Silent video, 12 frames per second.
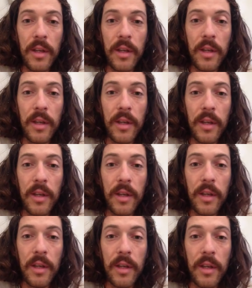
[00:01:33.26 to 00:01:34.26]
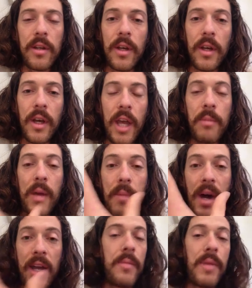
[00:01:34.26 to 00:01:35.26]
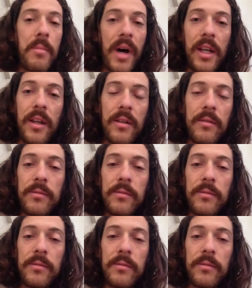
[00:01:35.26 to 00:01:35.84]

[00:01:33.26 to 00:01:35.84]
healthy in my mind and my body,